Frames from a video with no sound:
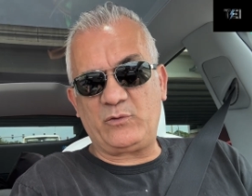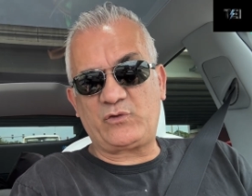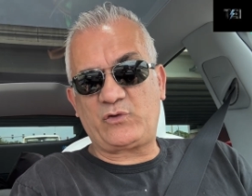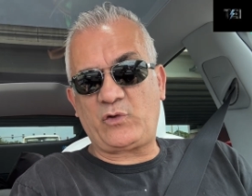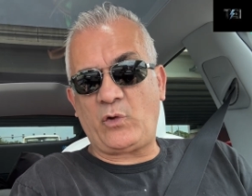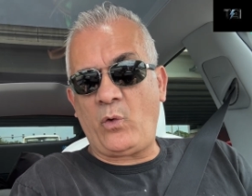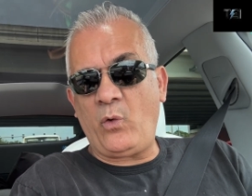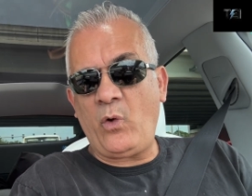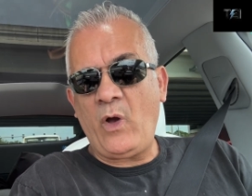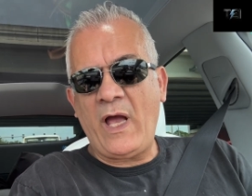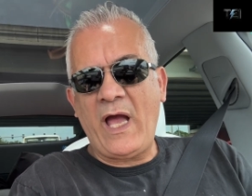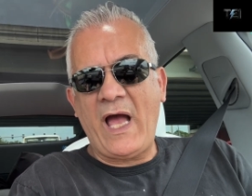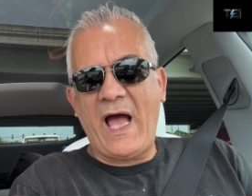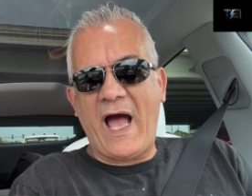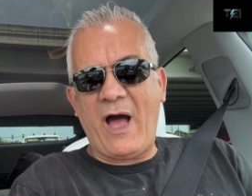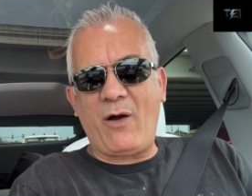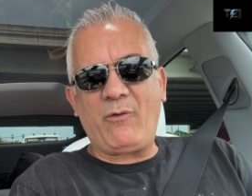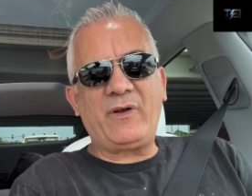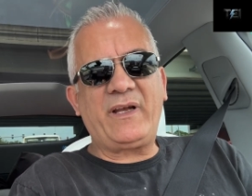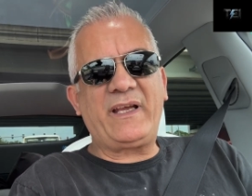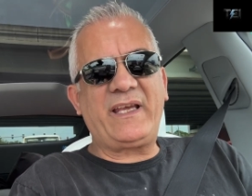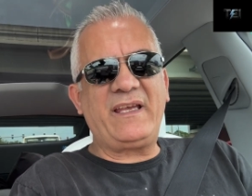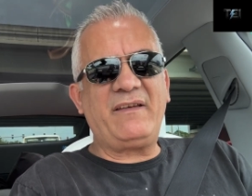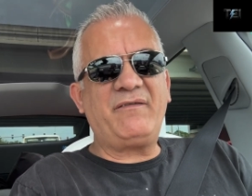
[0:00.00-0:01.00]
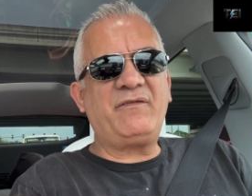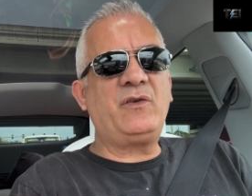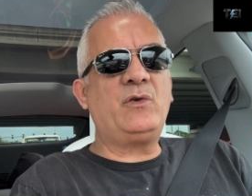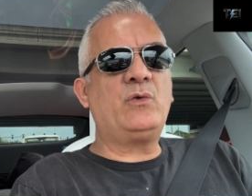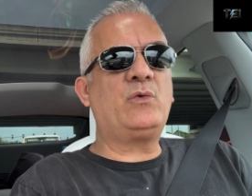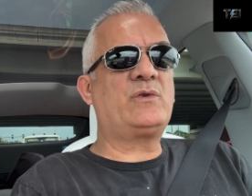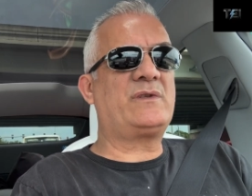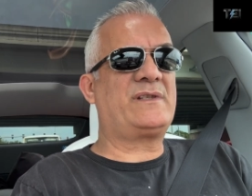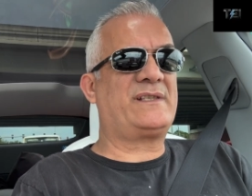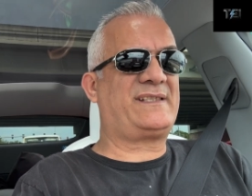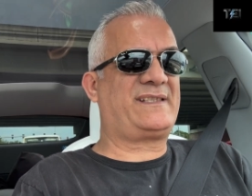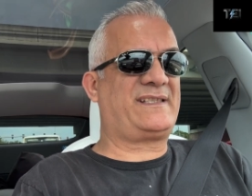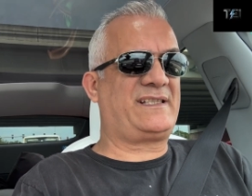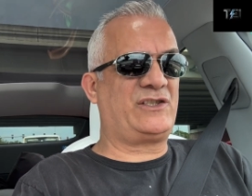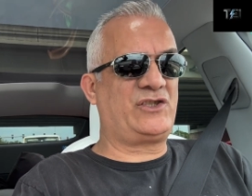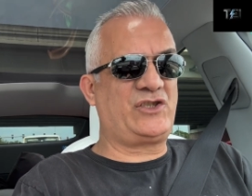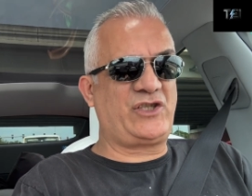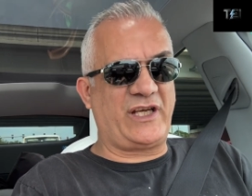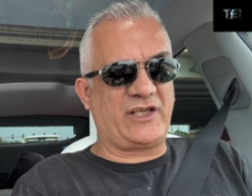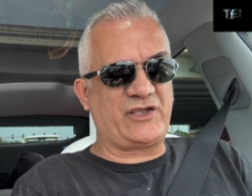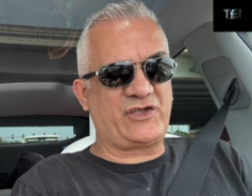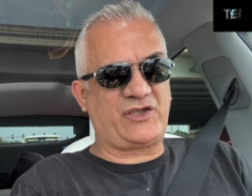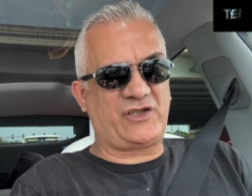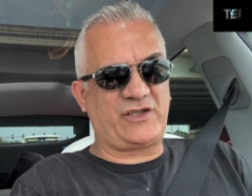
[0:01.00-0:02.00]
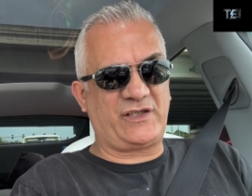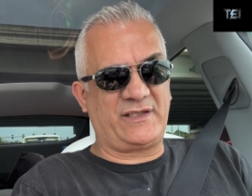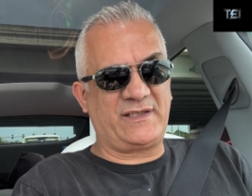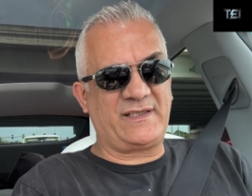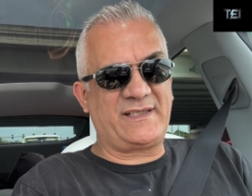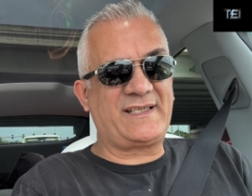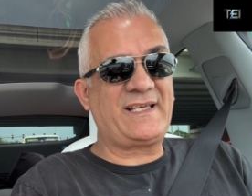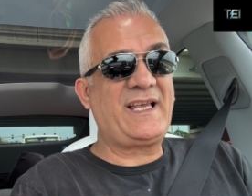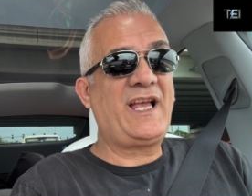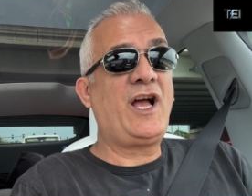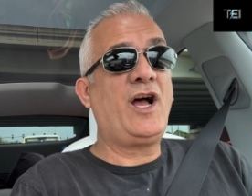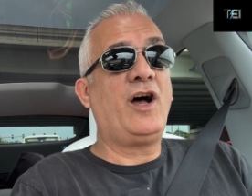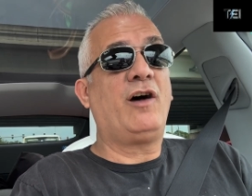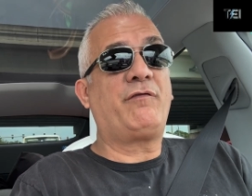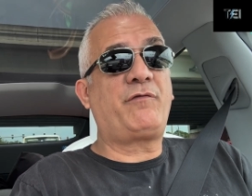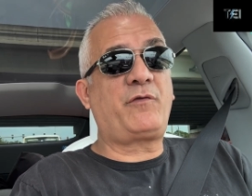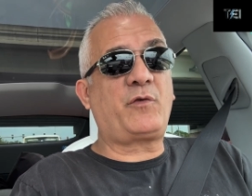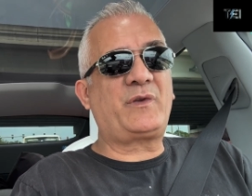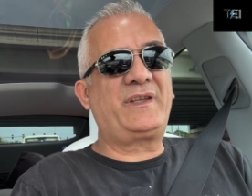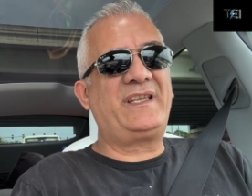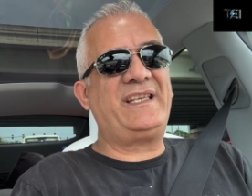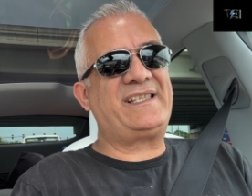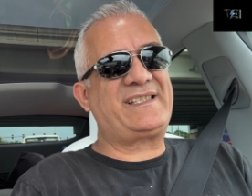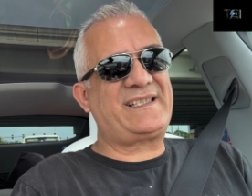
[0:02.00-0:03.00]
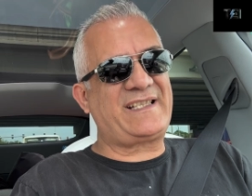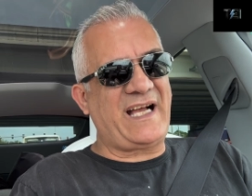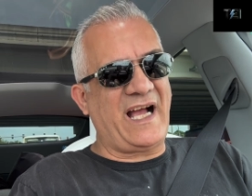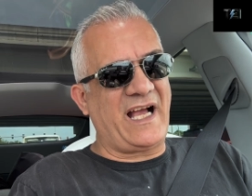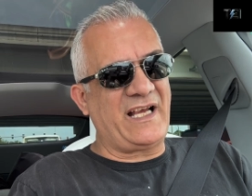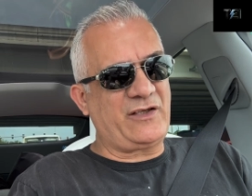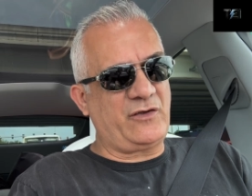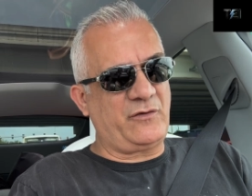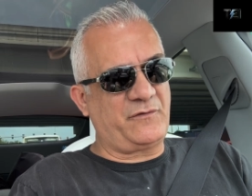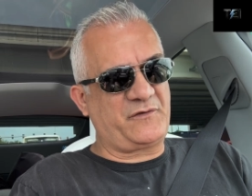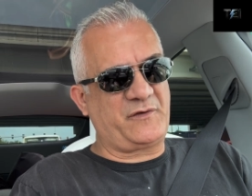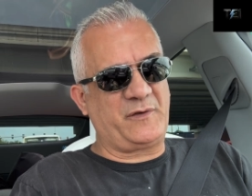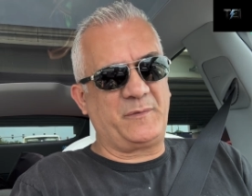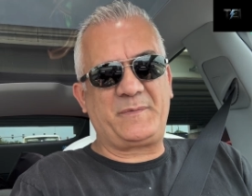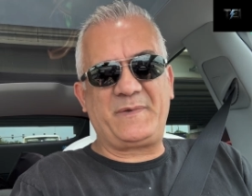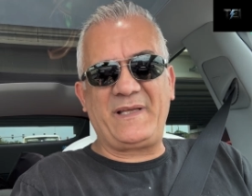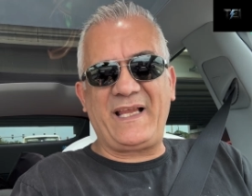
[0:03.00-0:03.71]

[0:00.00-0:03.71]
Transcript: So I want to give you suggestions for this kind of trip.